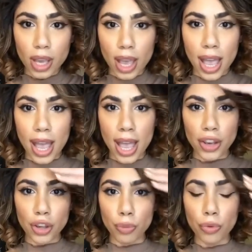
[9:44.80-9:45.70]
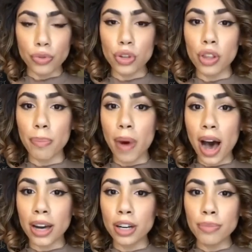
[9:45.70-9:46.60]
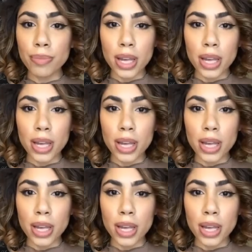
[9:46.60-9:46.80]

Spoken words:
and you move to the bottom,